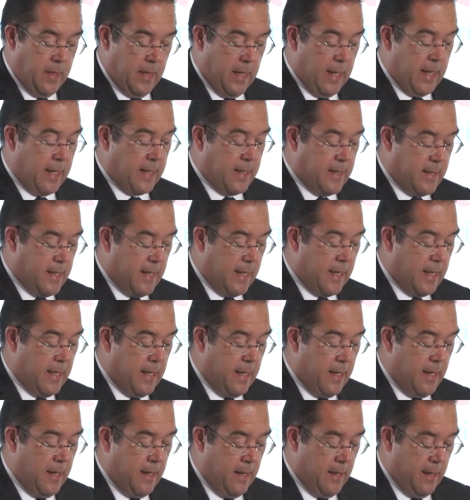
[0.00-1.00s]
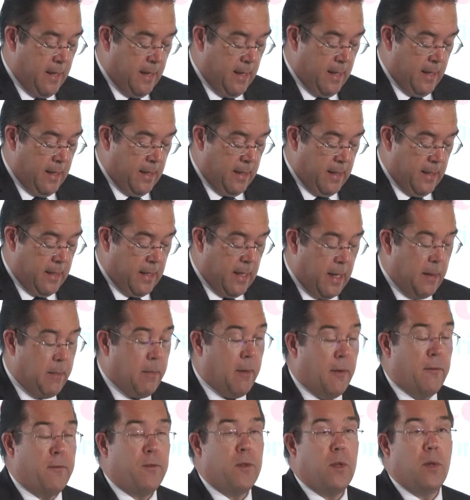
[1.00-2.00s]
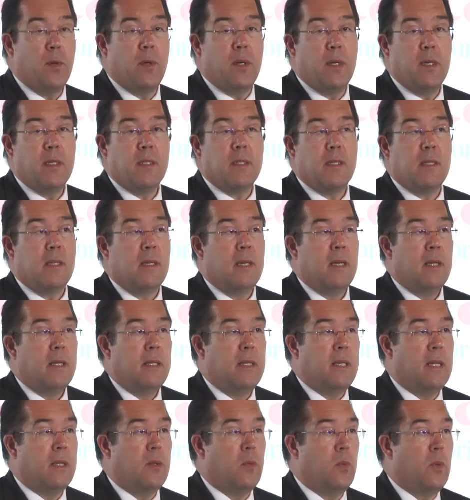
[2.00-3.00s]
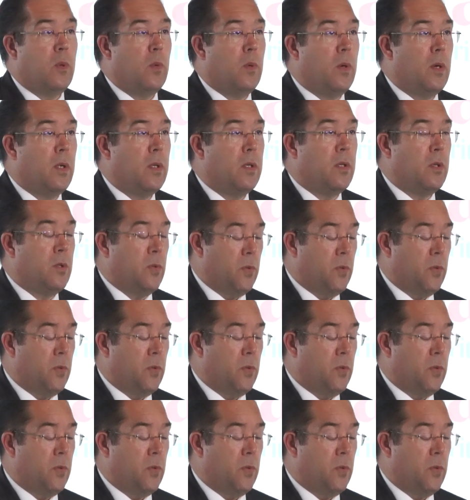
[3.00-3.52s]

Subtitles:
Exactly the type of tourists that we want to